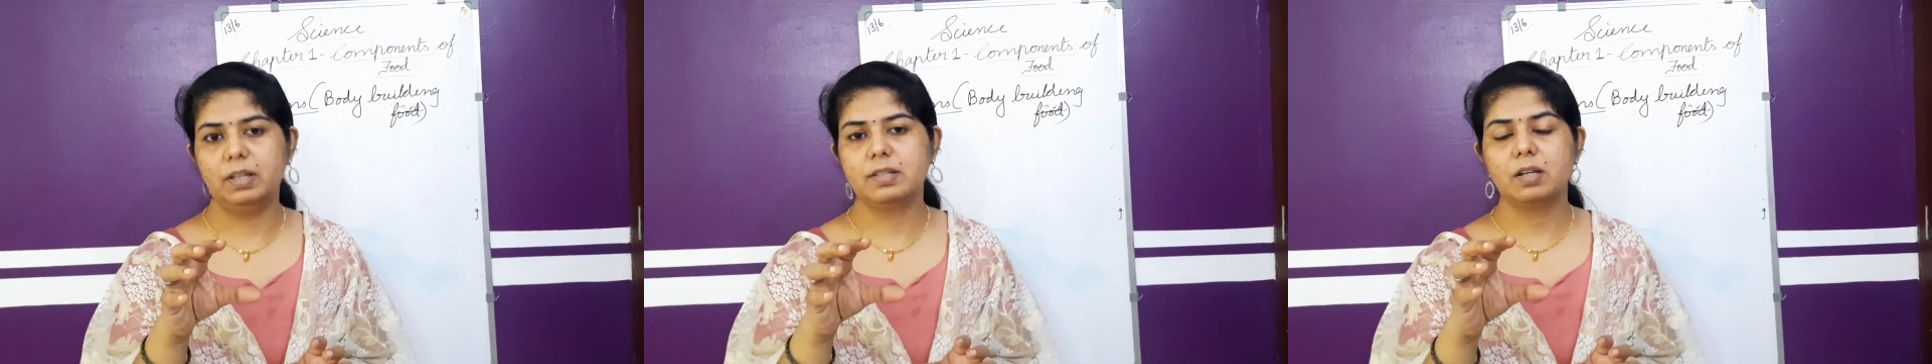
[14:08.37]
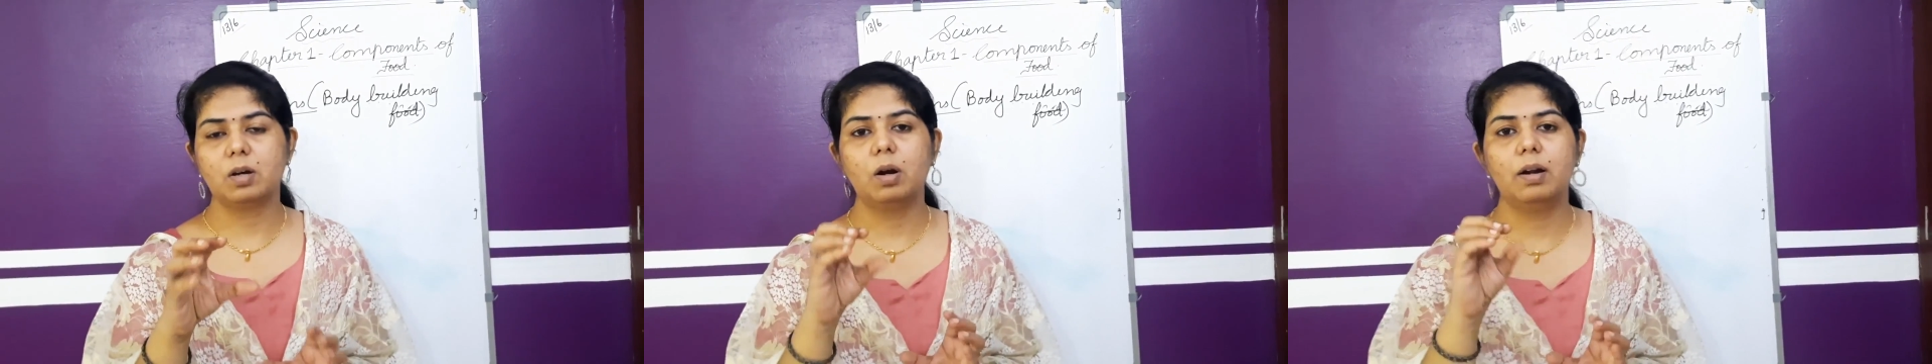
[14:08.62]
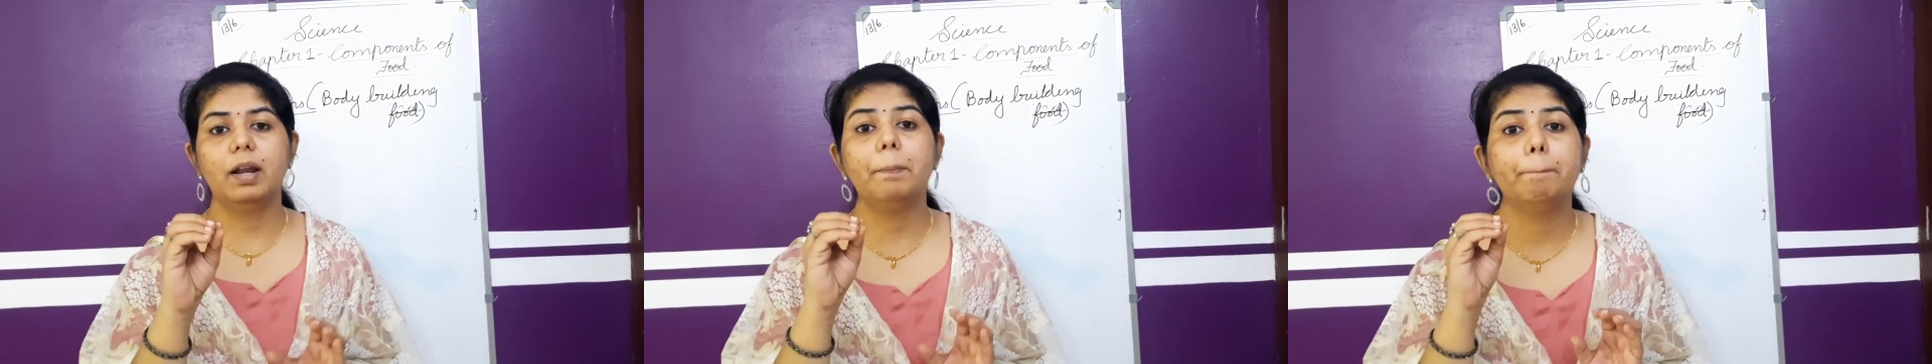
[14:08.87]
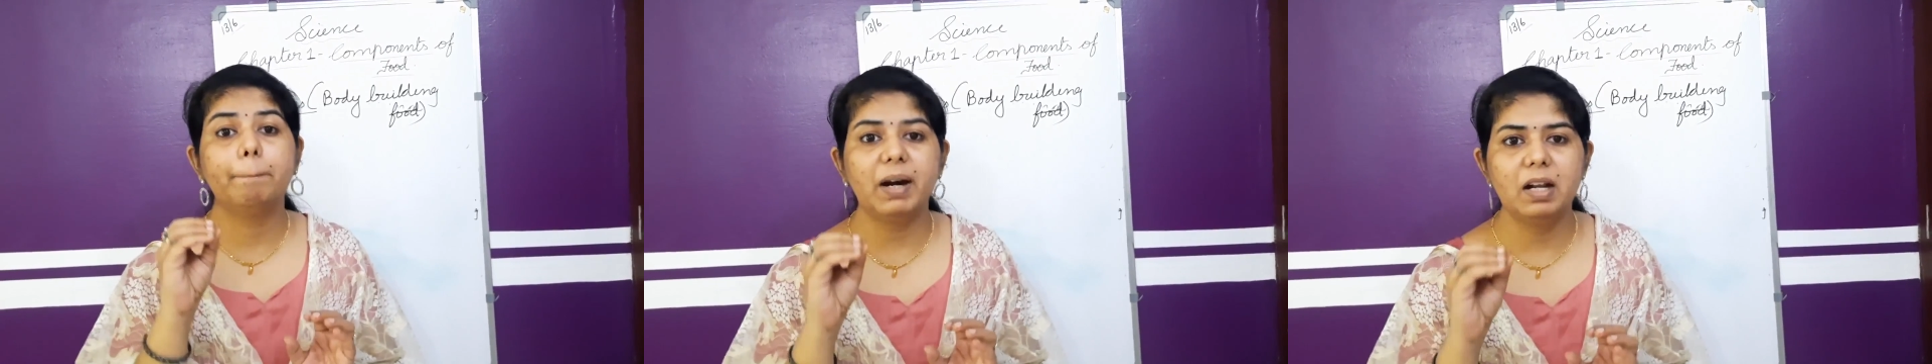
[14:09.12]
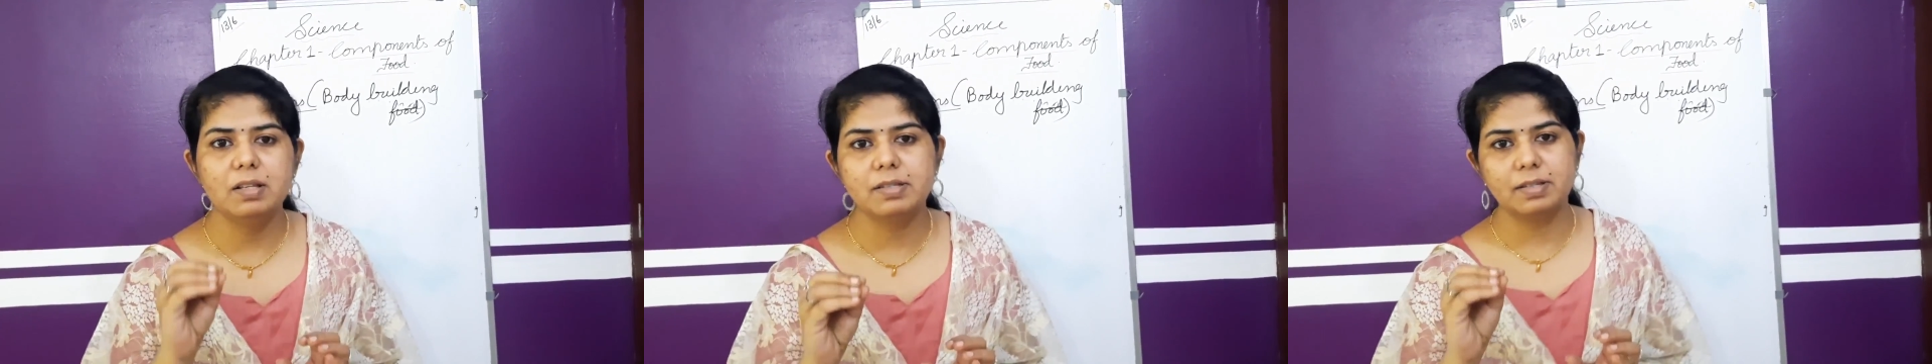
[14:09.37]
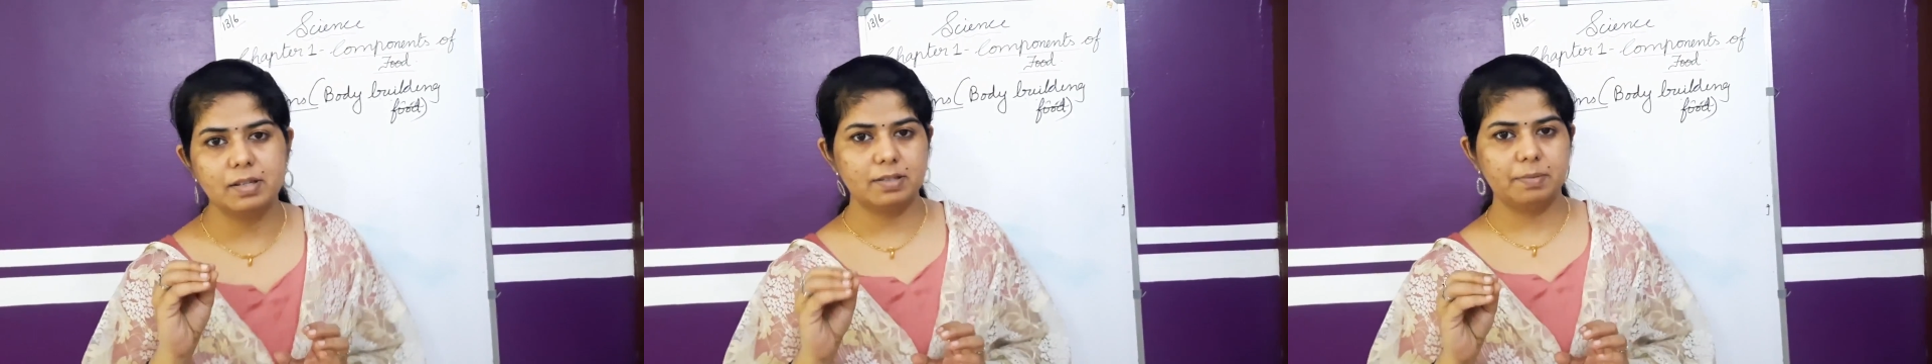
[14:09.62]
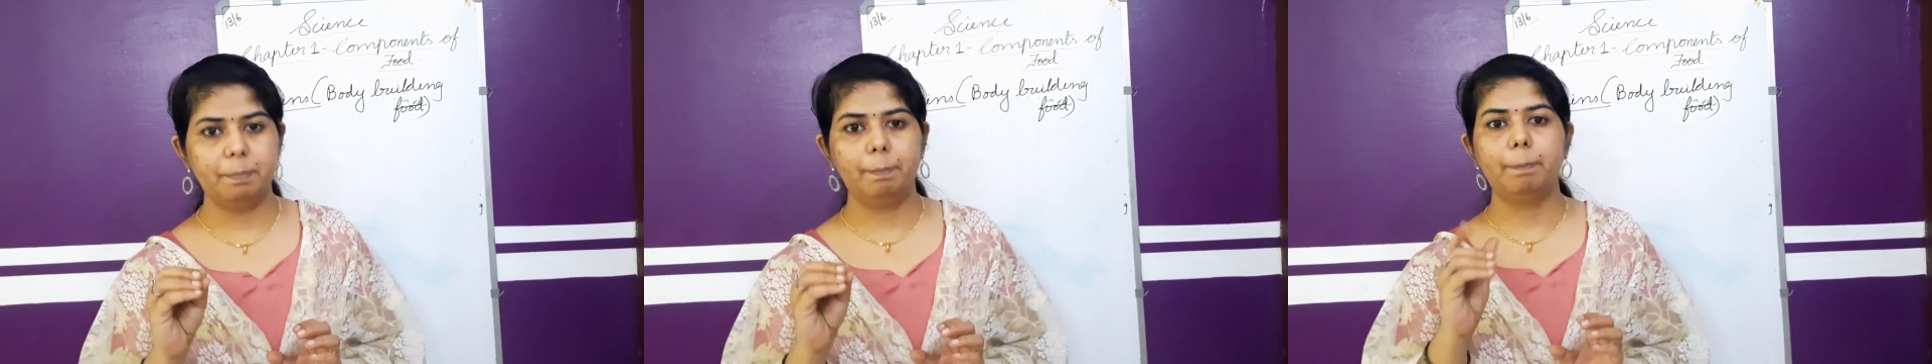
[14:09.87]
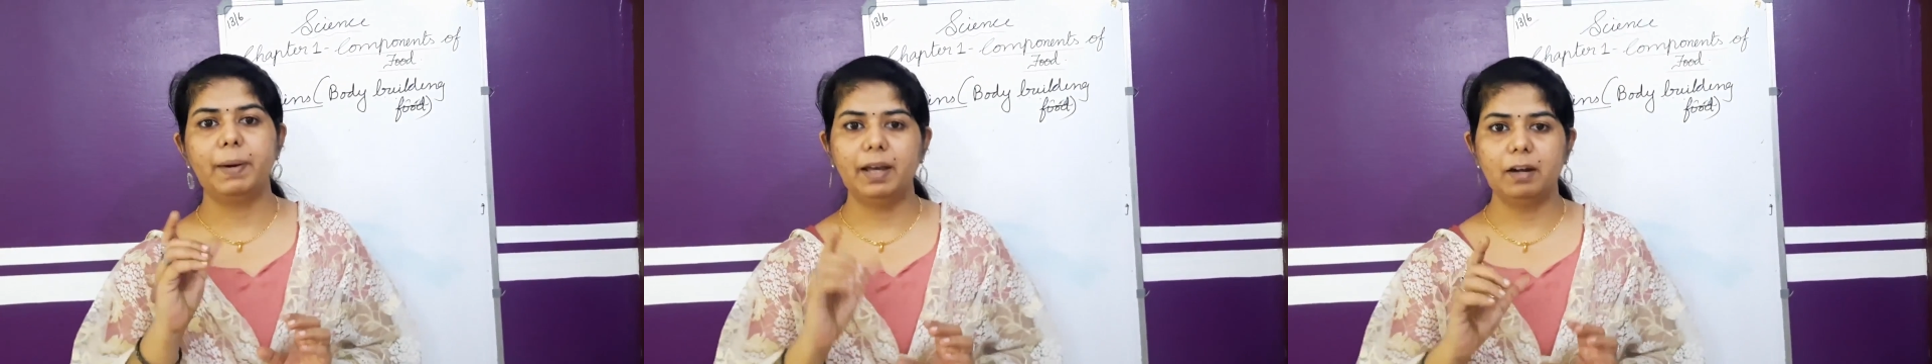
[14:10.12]
Things are called as pulses,
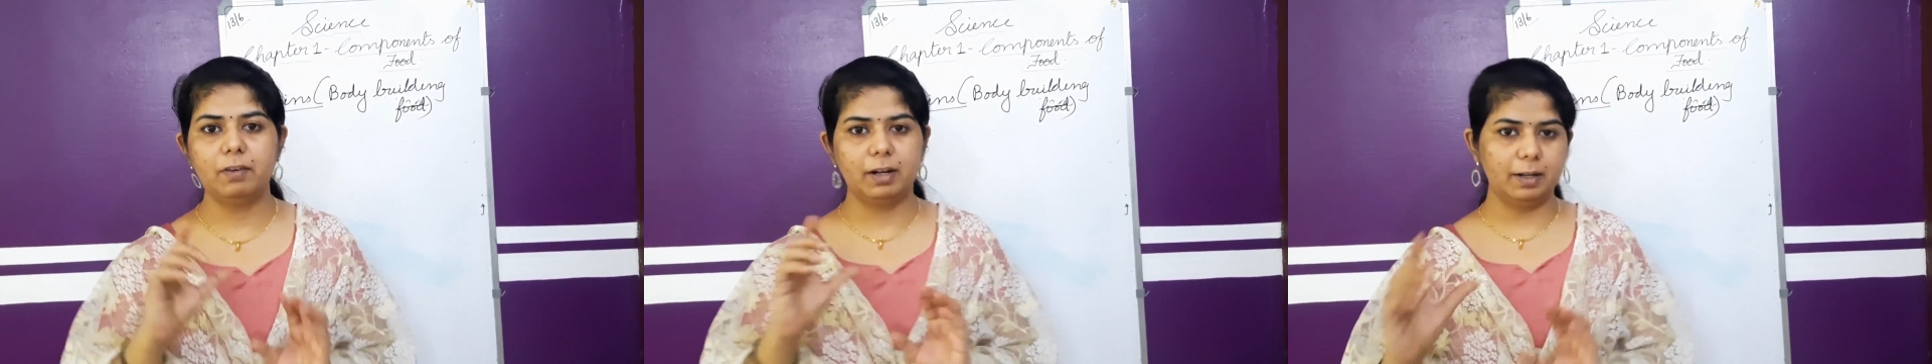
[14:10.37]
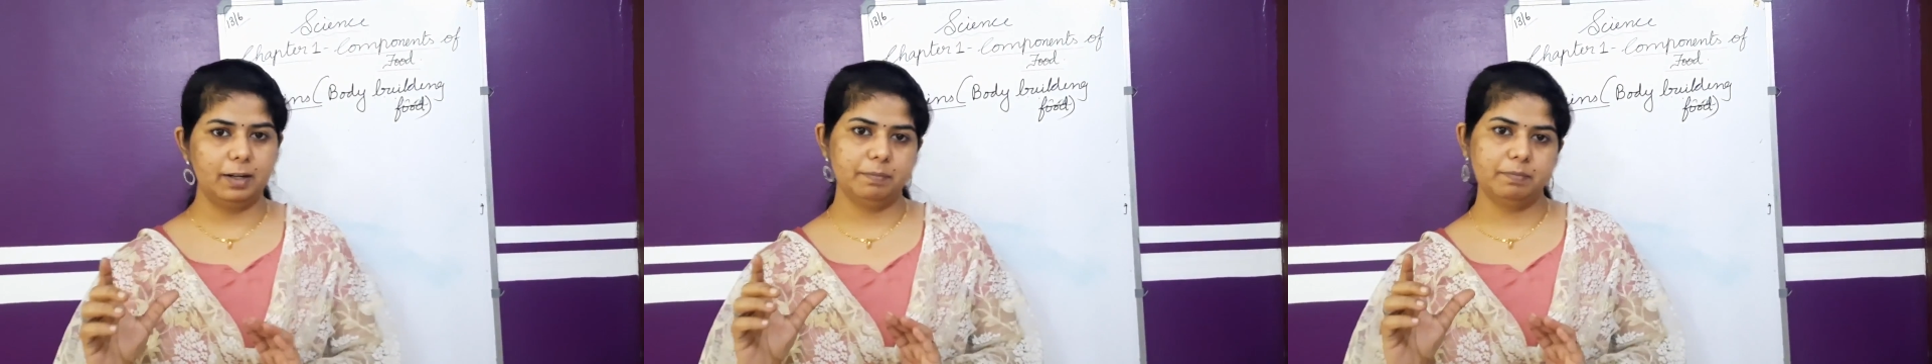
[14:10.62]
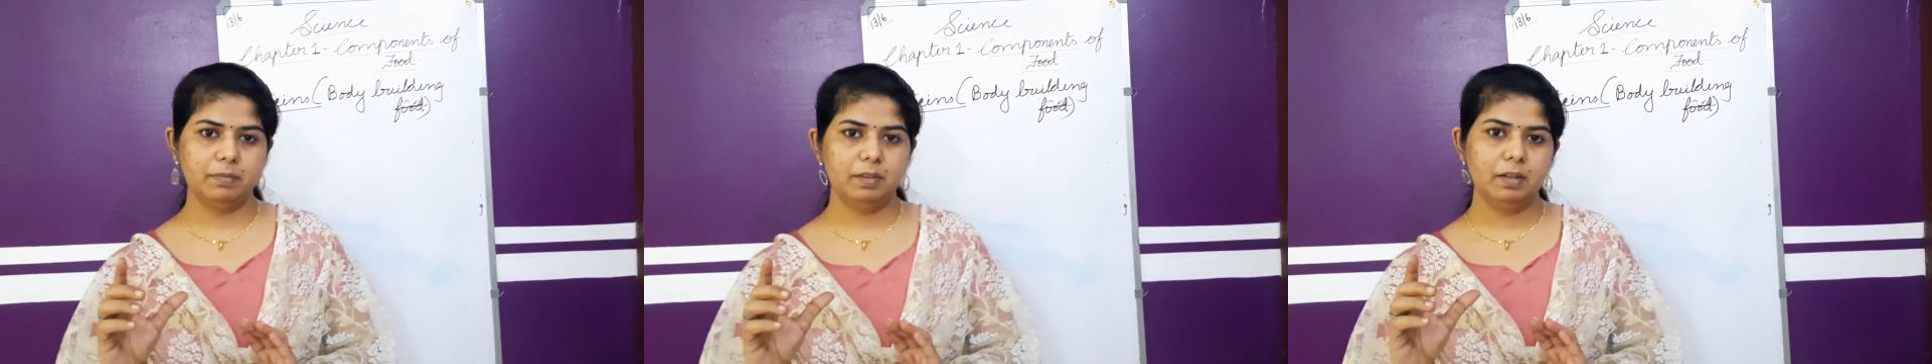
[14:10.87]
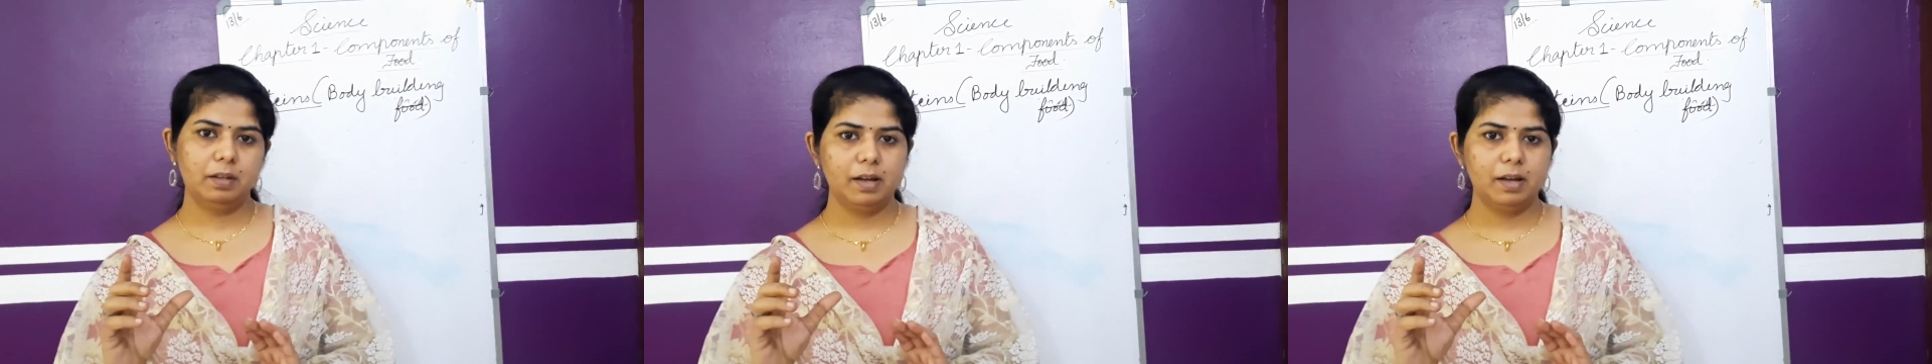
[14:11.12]
pyre.